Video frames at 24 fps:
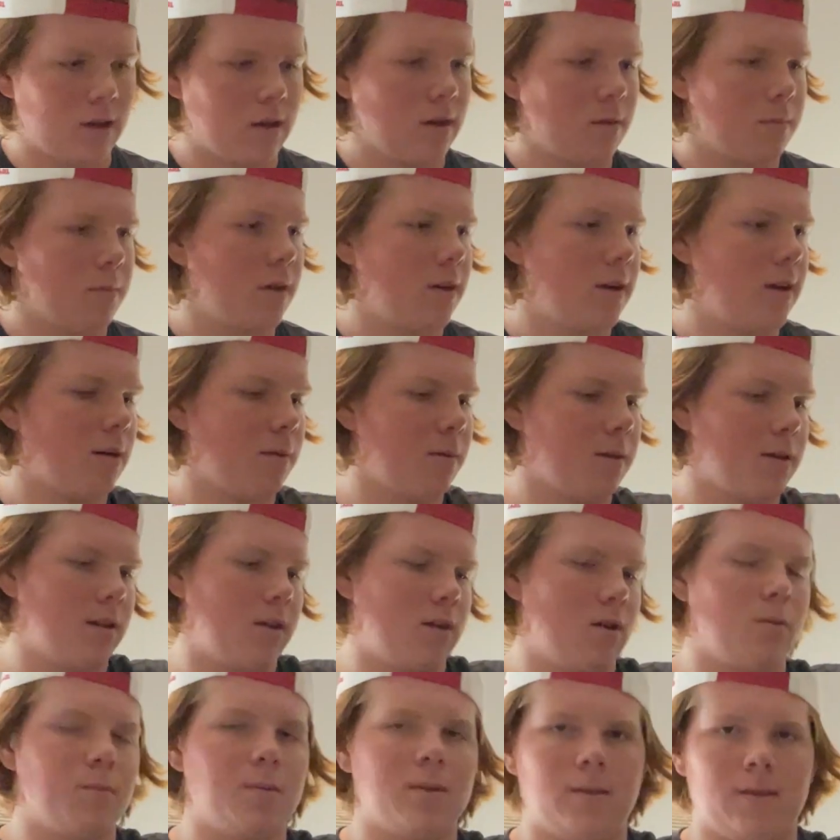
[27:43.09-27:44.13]
But now we can
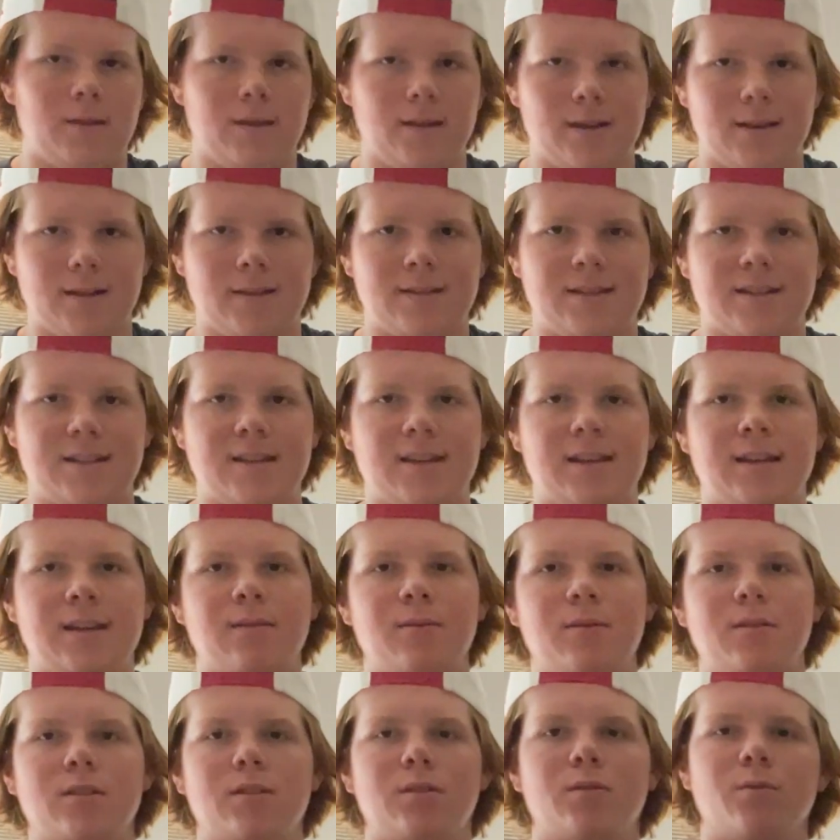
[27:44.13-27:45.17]
open this,
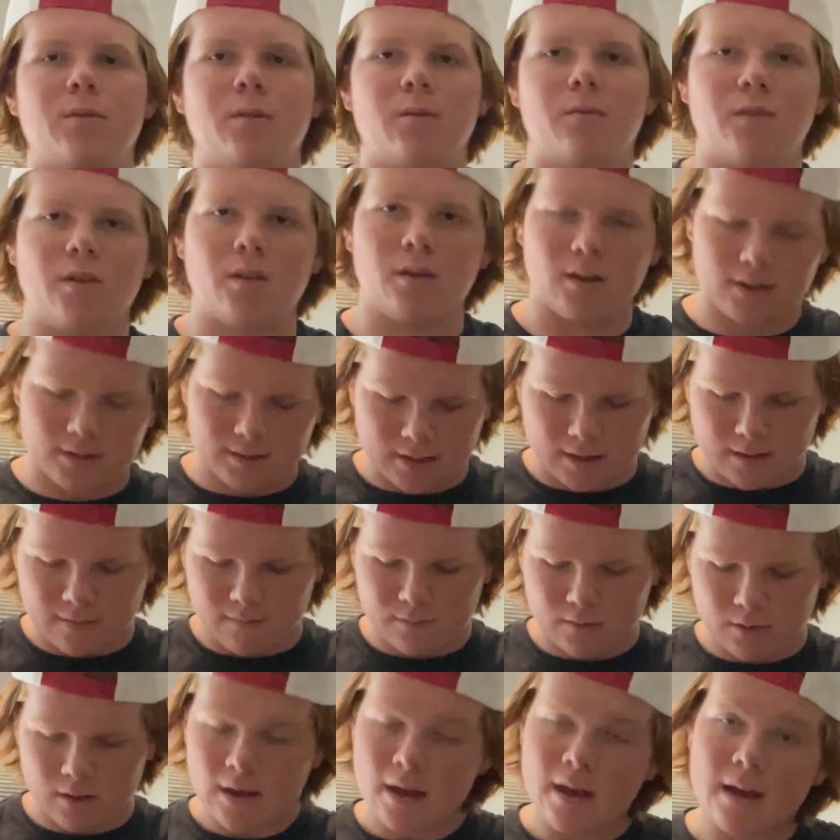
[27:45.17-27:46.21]
which is what I'm very excited for.
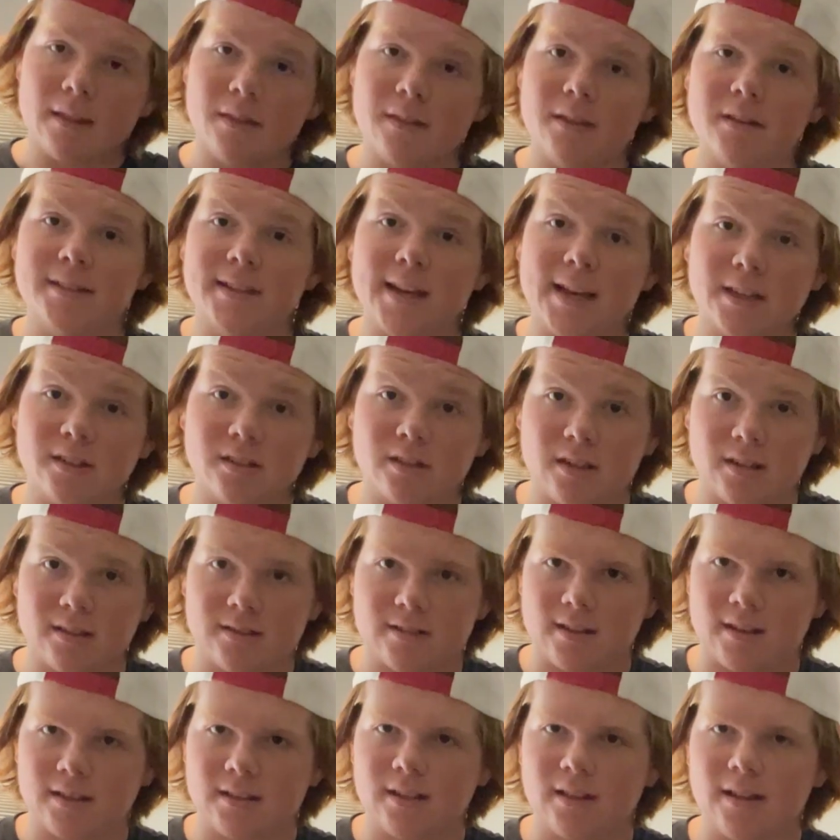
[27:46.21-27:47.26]
This actually is
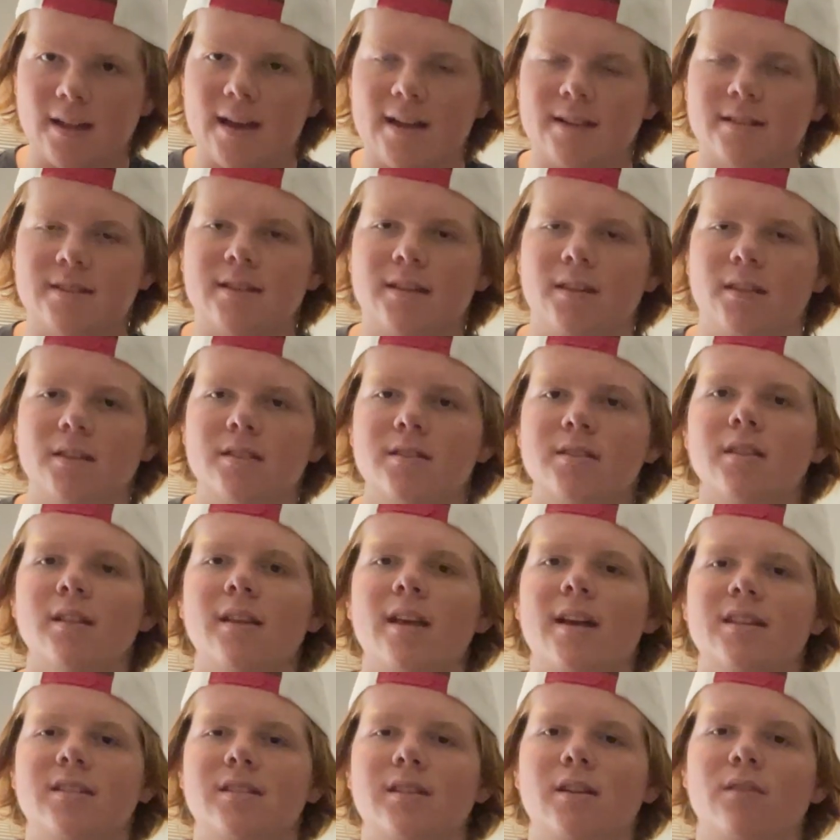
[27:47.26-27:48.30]
not the last thing. This is the
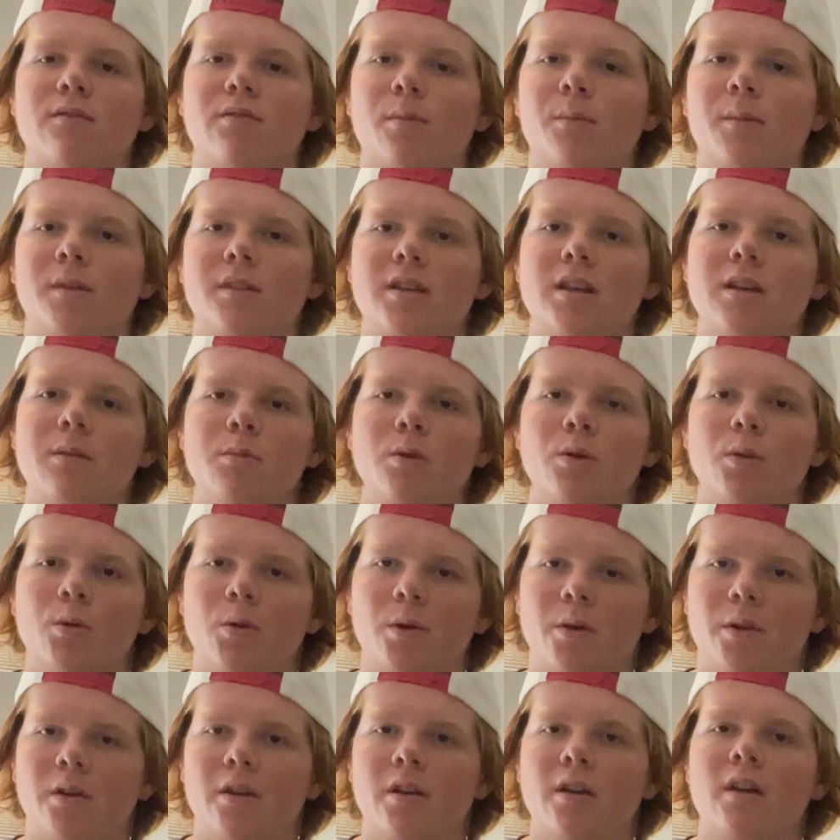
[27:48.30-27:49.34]
last thing from the TEMU
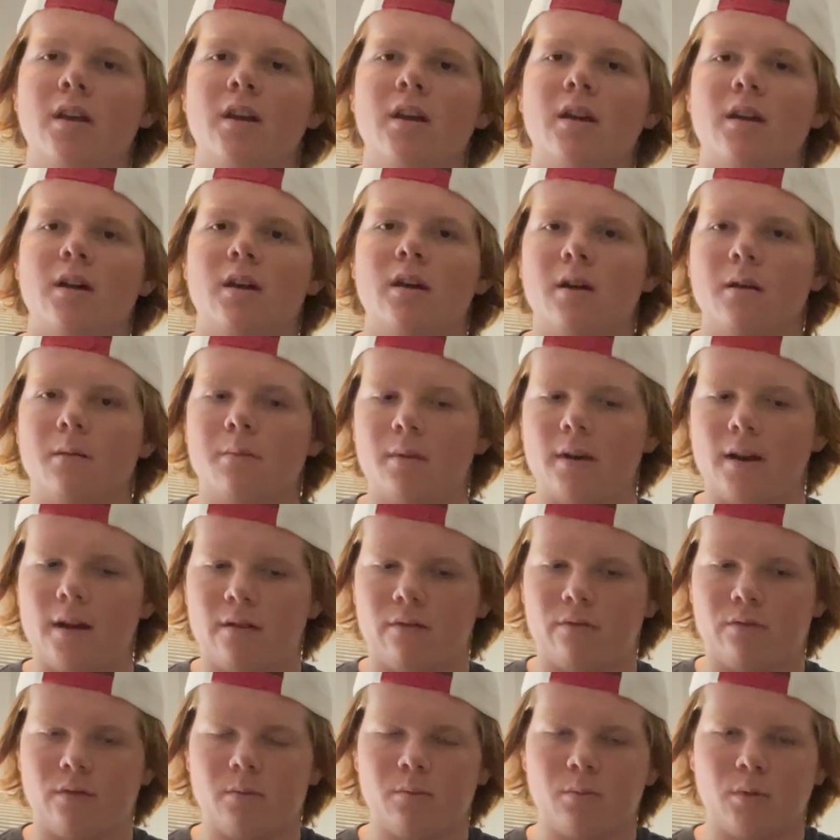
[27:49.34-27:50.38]
order, but I
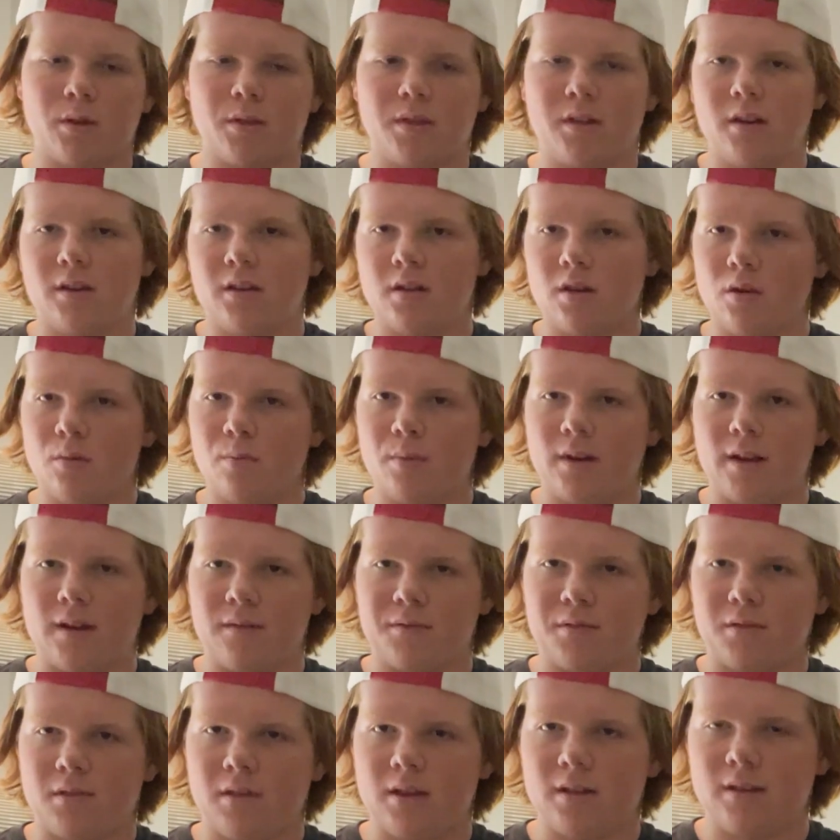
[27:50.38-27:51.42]
have one more thing to open
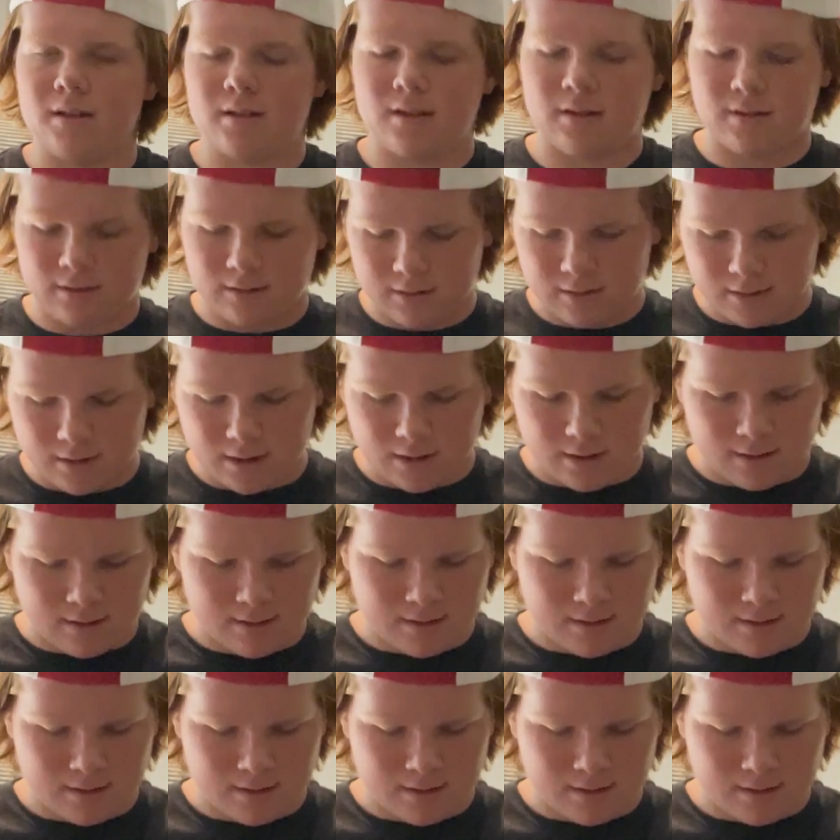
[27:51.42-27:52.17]
after this. So